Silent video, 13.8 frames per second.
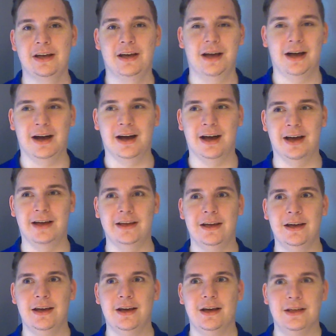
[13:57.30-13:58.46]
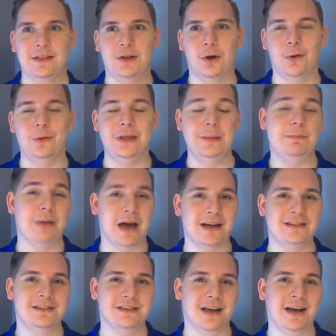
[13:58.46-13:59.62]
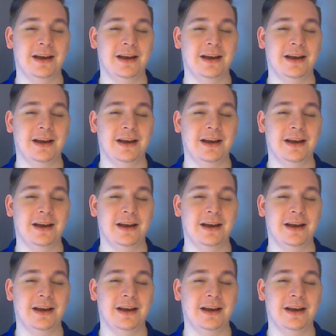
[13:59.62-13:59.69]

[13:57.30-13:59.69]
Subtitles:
The only bad side